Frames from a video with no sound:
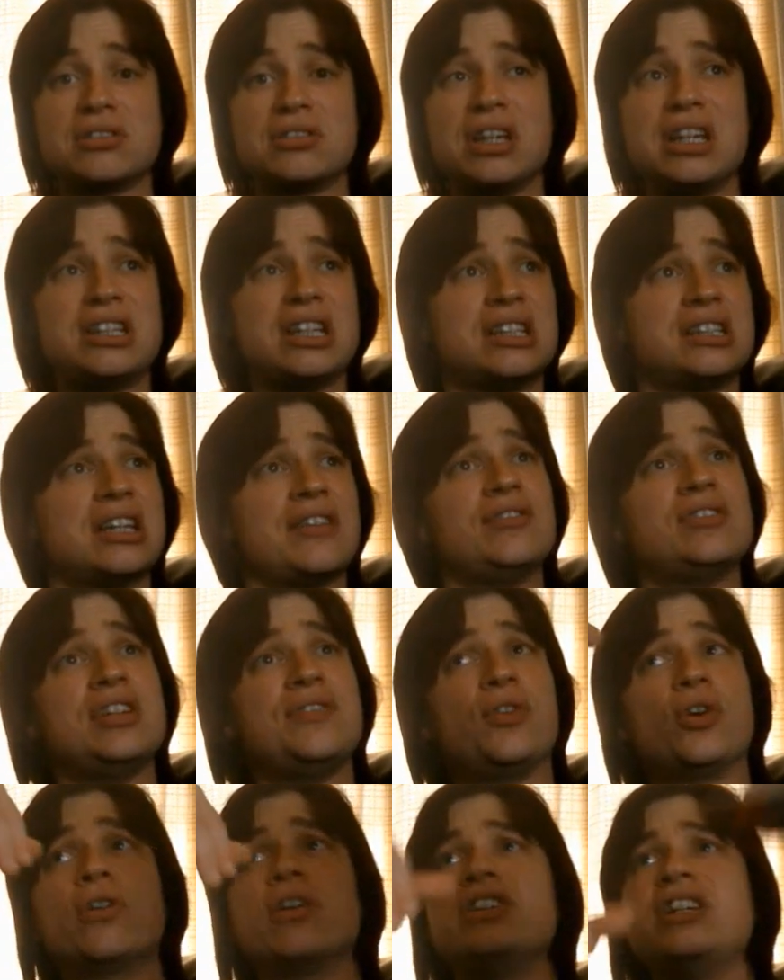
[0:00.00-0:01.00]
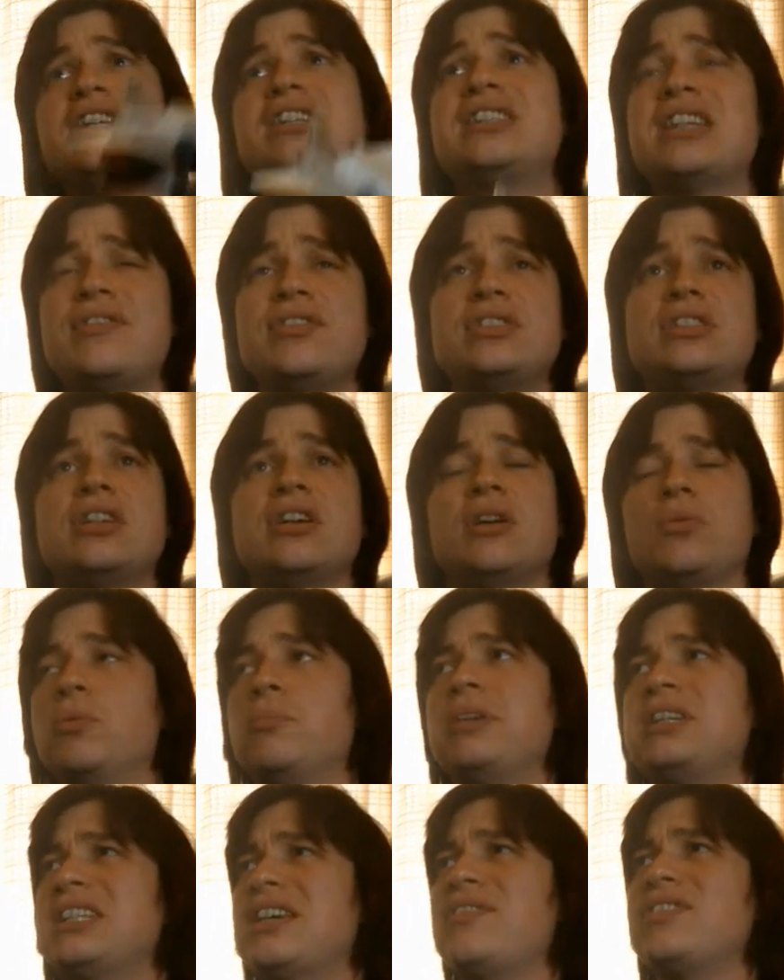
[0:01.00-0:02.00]
Is it 70 foot or is it 70? it wouldn't
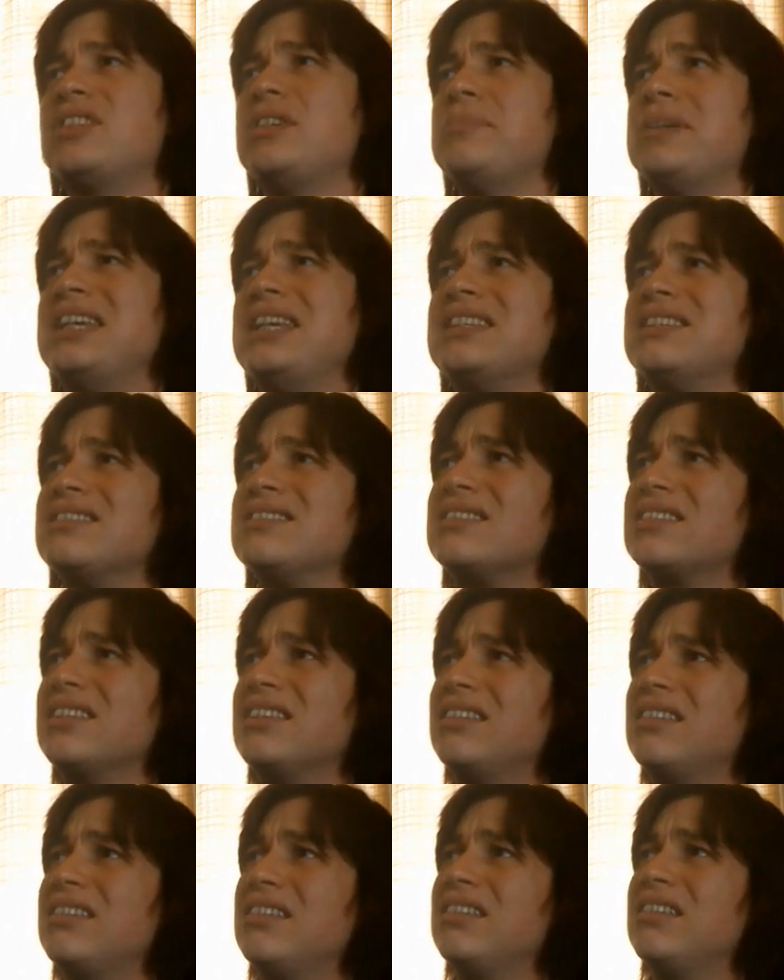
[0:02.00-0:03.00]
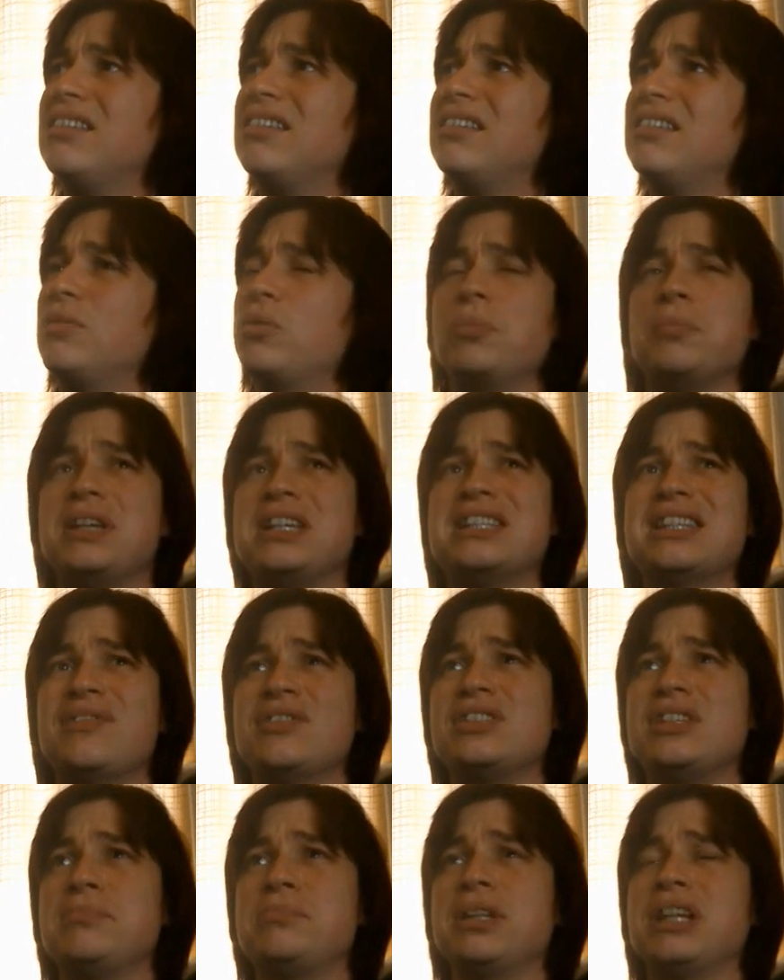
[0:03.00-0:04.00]
be 70 meters. It wouldn't be
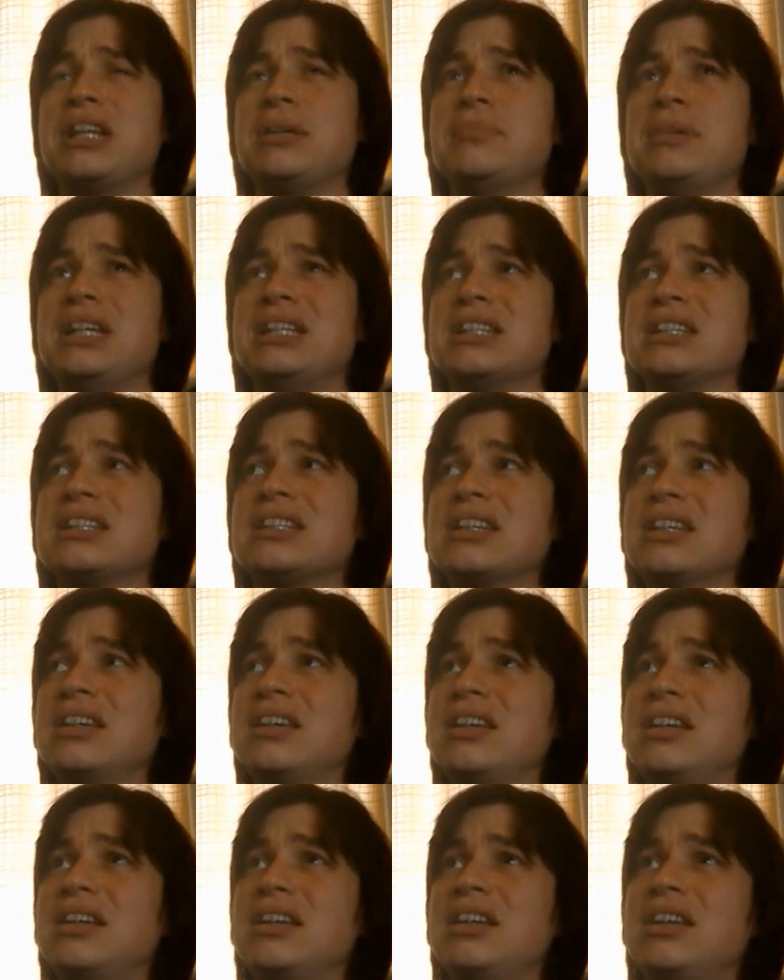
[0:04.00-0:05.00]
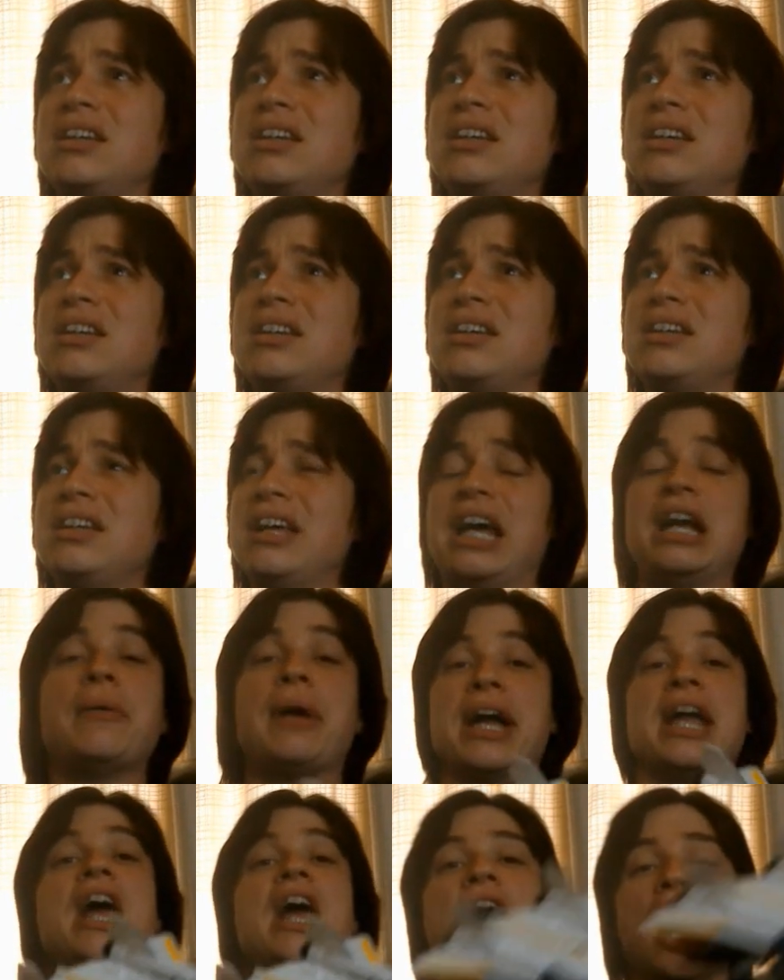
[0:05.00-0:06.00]
70 bloody meters.
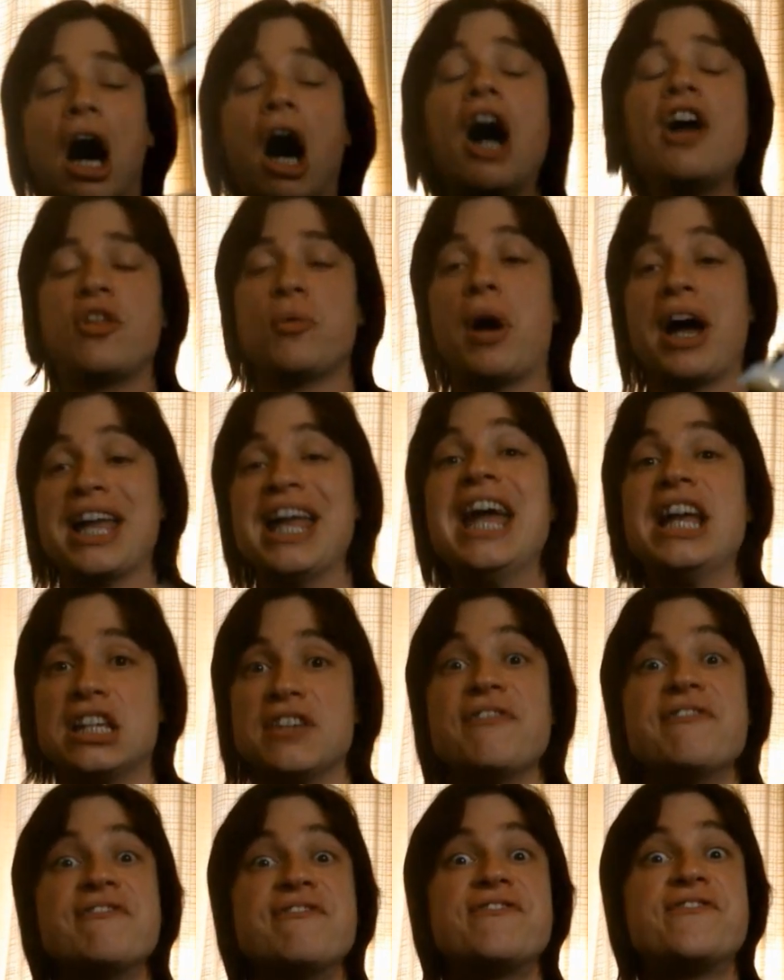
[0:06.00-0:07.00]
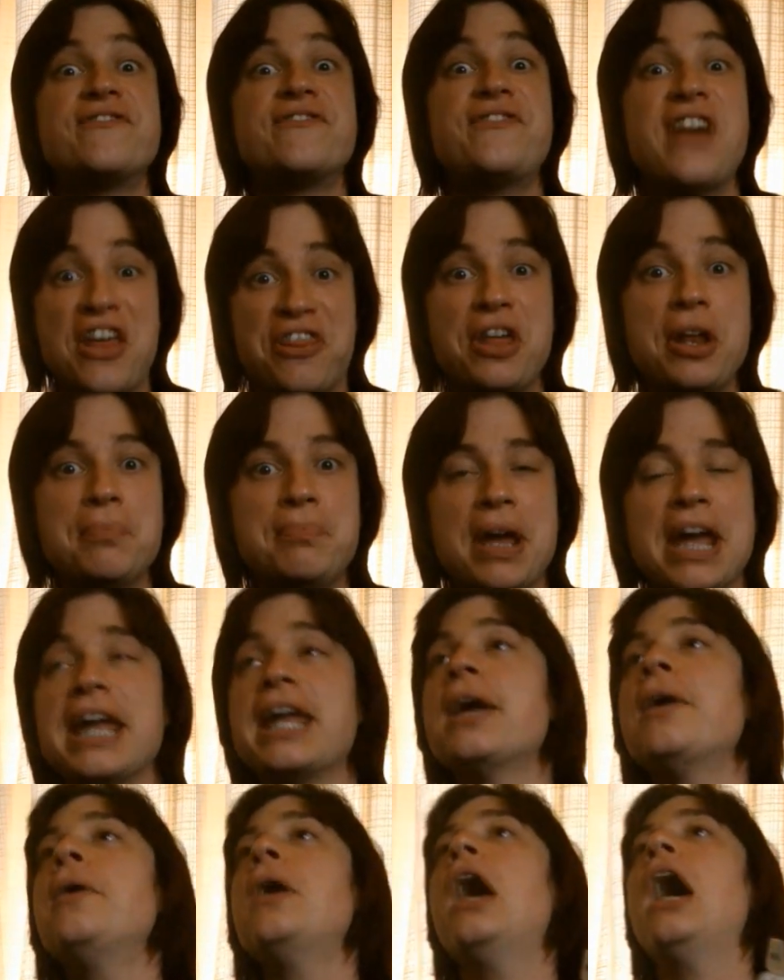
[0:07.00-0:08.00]
Anyway, either way, it's and big.